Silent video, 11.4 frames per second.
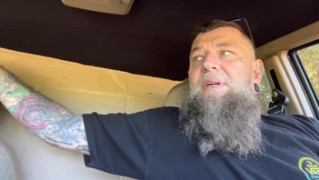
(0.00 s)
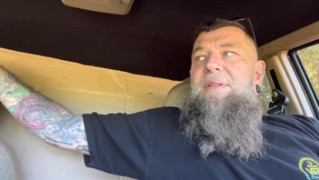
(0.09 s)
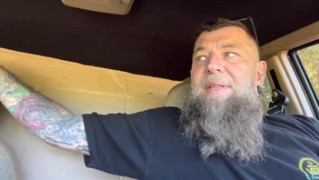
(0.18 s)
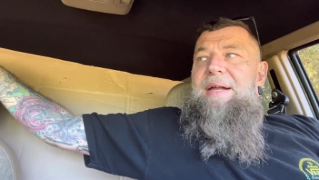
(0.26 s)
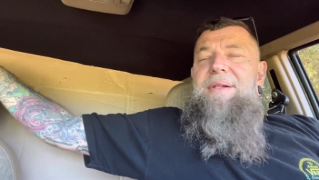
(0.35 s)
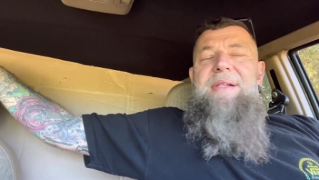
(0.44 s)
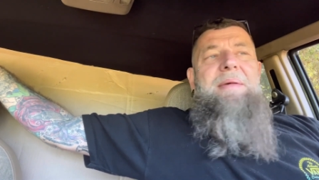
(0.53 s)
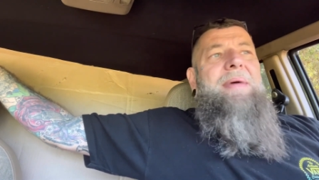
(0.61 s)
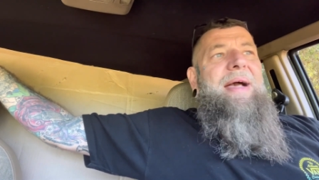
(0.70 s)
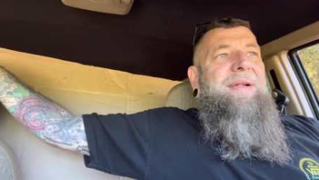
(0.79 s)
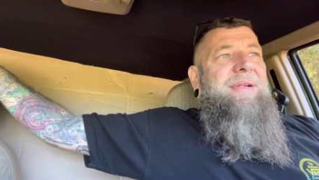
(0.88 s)
that
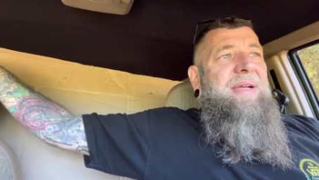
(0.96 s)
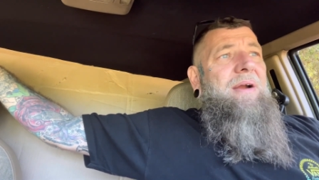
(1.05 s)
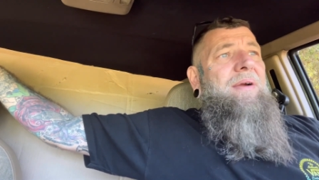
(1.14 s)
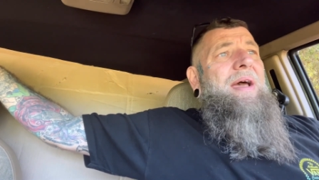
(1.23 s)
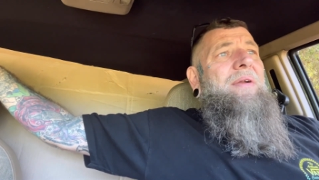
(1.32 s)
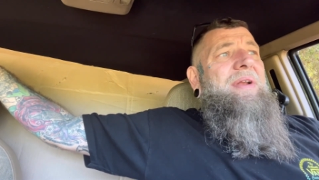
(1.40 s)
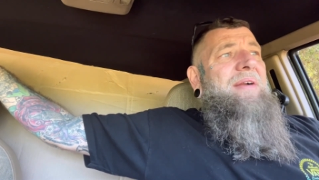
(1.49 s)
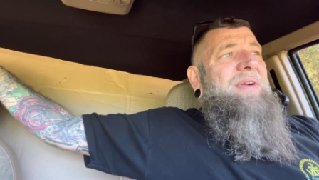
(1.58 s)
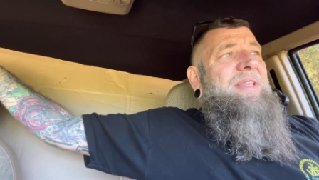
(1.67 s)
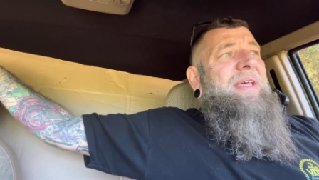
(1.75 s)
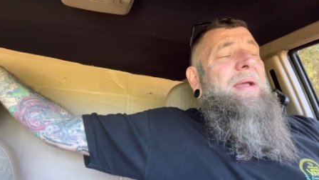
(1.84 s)
C-Max teardown and
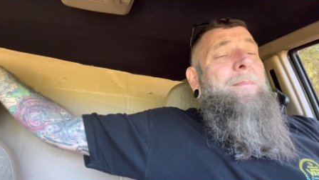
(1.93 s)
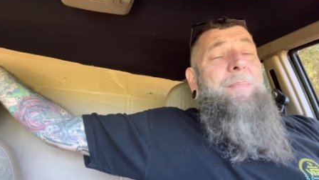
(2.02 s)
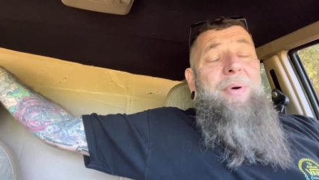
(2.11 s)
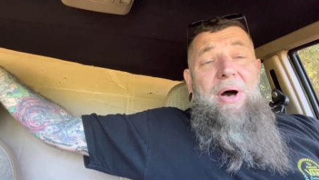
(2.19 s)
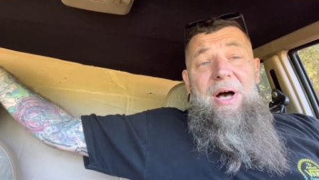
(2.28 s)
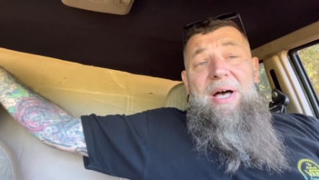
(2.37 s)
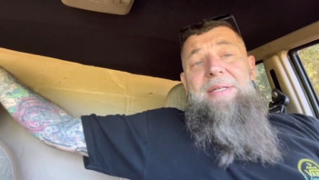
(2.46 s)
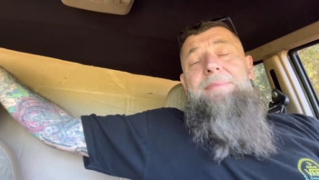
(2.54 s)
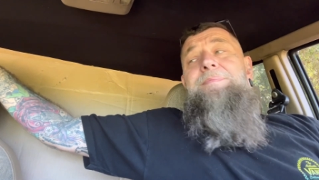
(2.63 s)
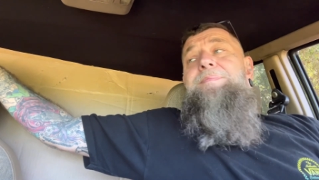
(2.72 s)
everything. But